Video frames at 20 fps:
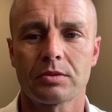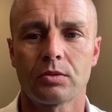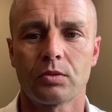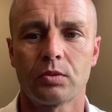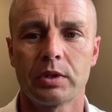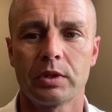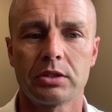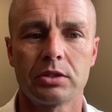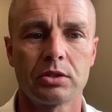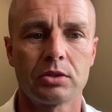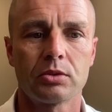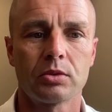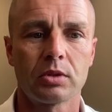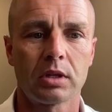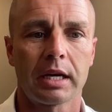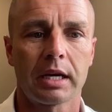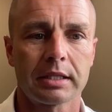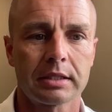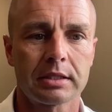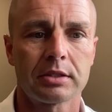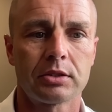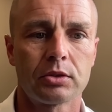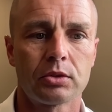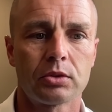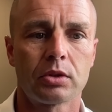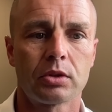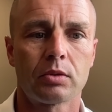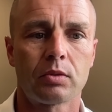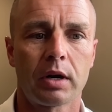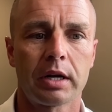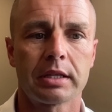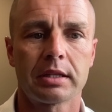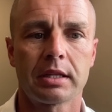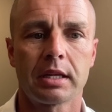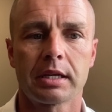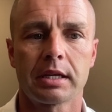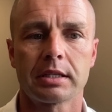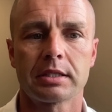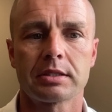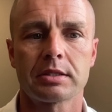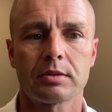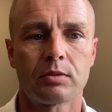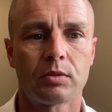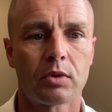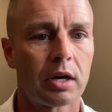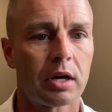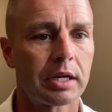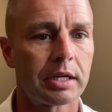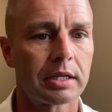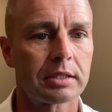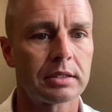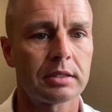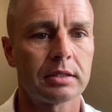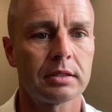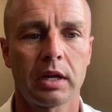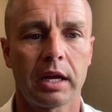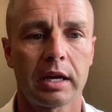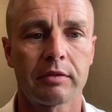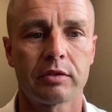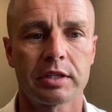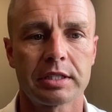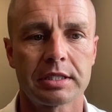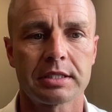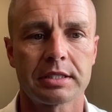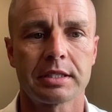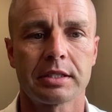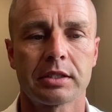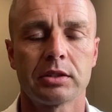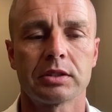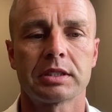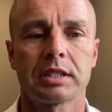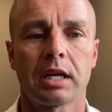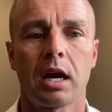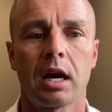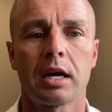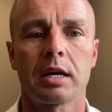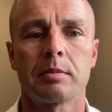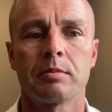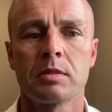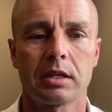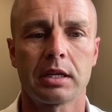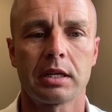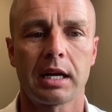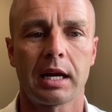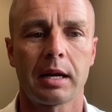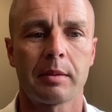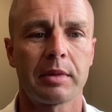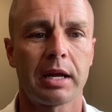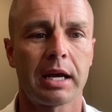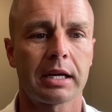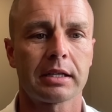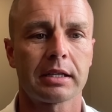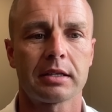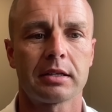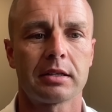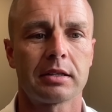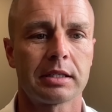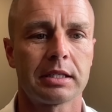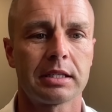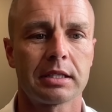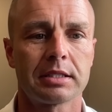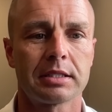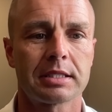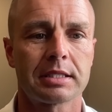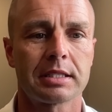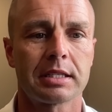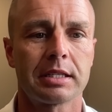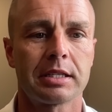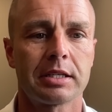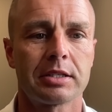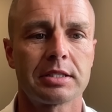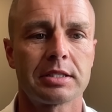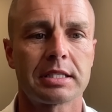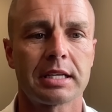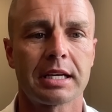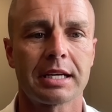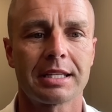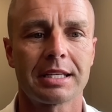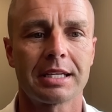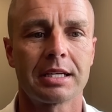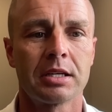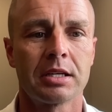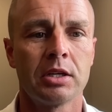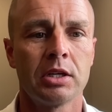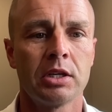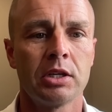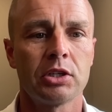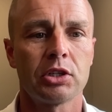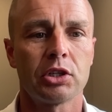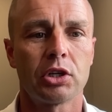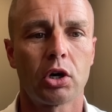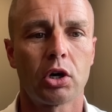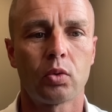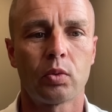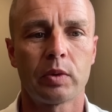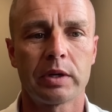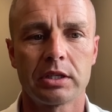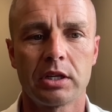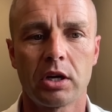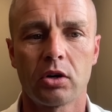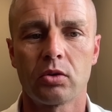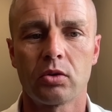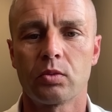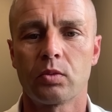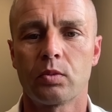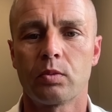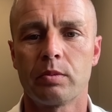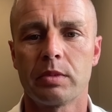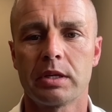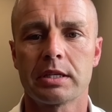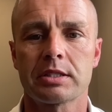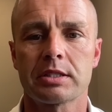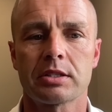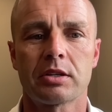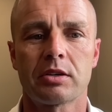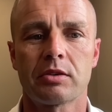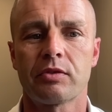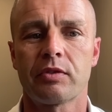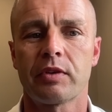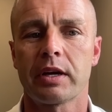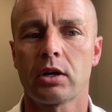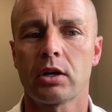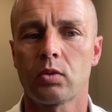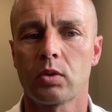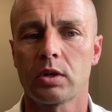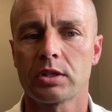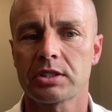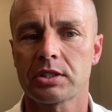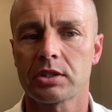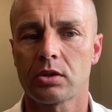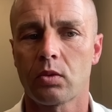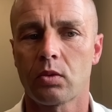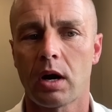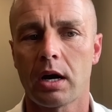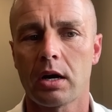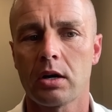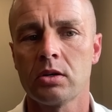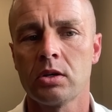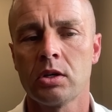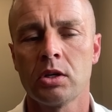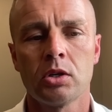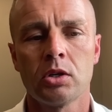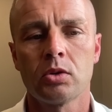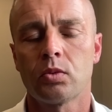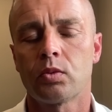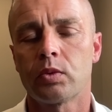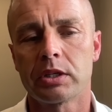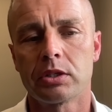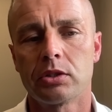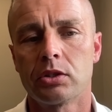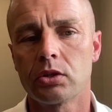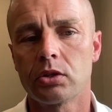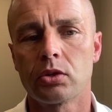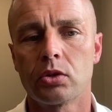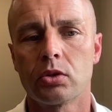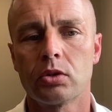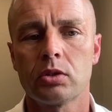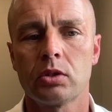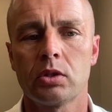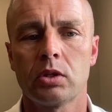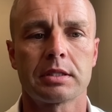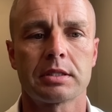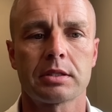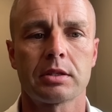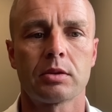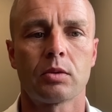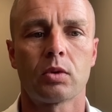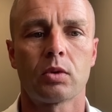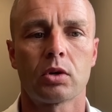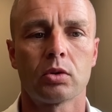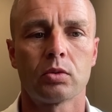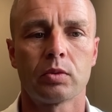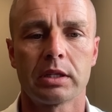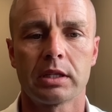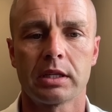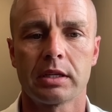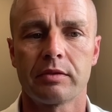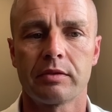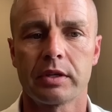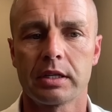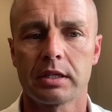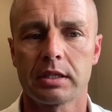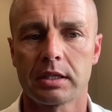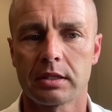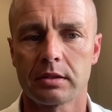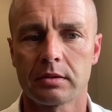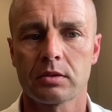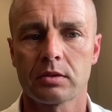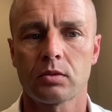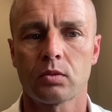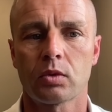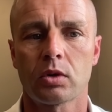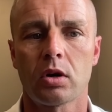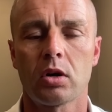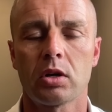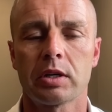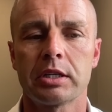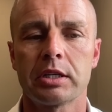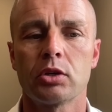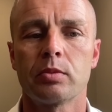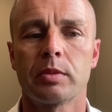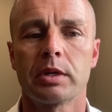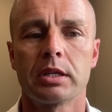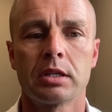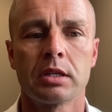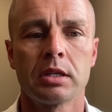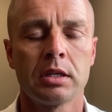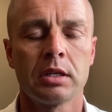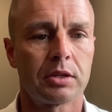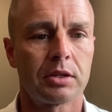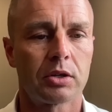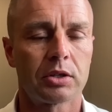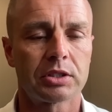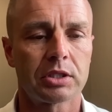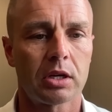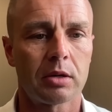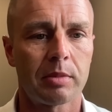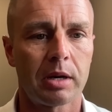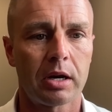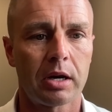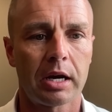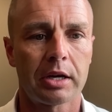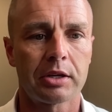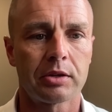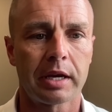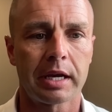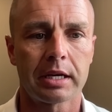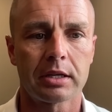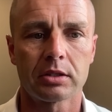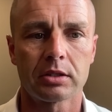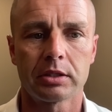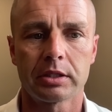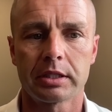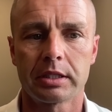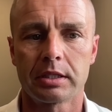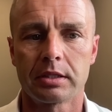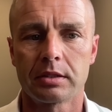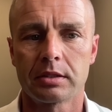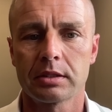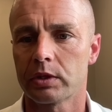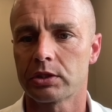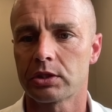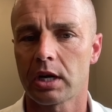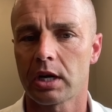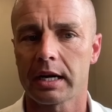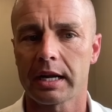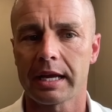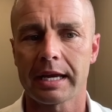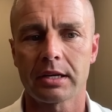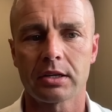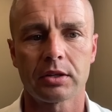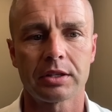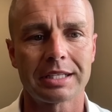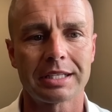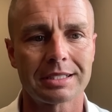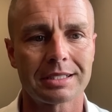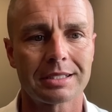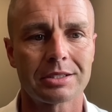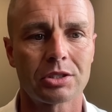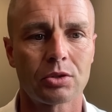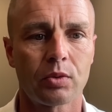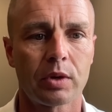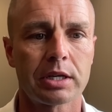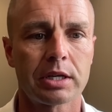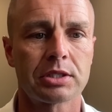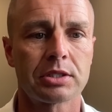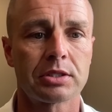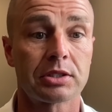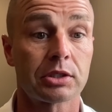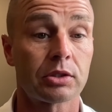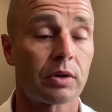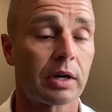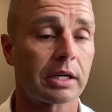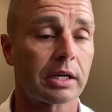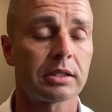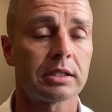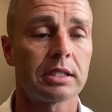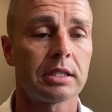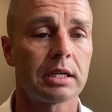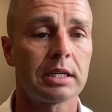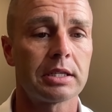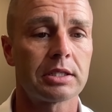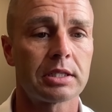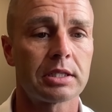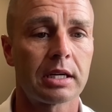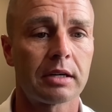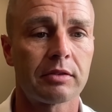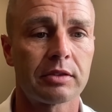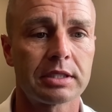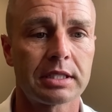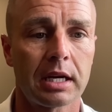we do like to do the right things right every single time. And I'm not going to, again, sit here and say that, we don't miss or fail once in a while. We do. It's the world we live in, and we're all human. It's all about how you handle it, and we try to handle these situations correctly each and every